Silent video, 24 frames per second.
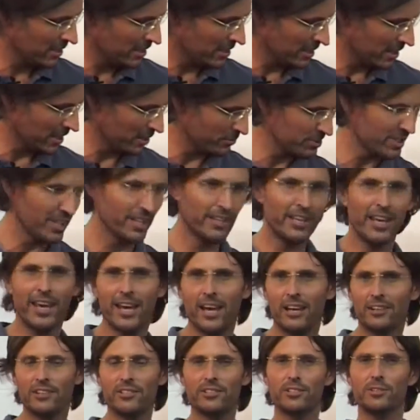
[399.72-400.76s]
I've said
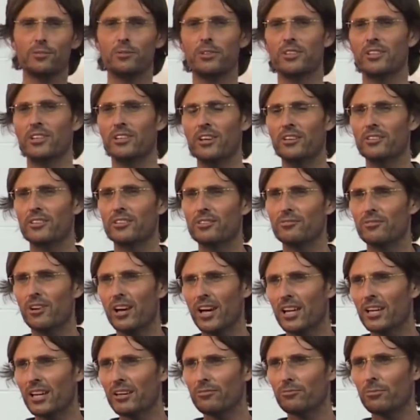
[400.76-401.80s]
how to deal with it on the
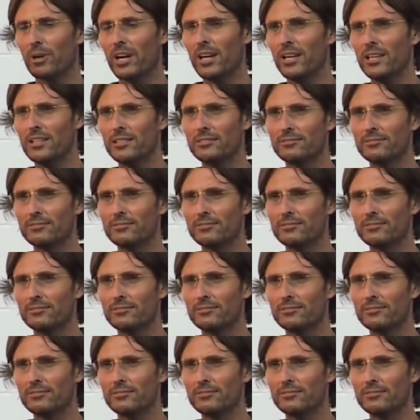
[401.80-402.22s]
Divine Love Way.